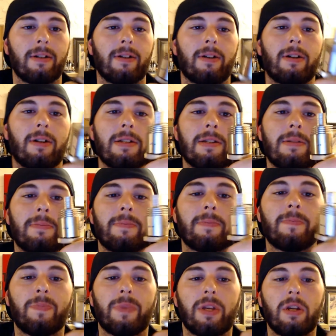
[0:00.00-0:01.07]
Awesome.
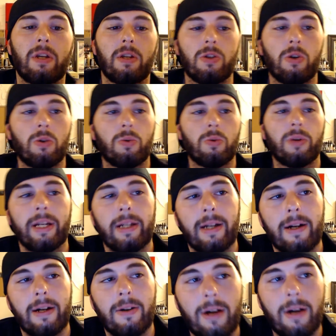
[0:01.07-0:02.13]
So right
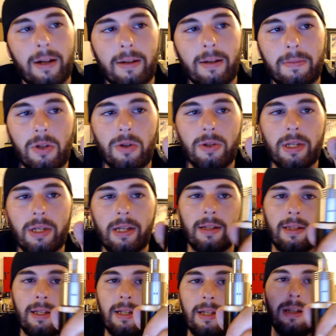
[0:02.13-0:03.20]
now I am
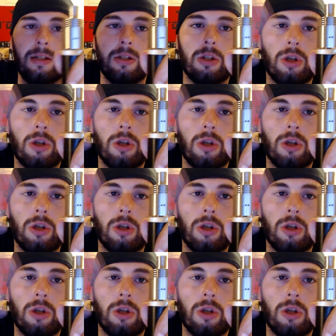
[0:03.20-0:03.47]
using the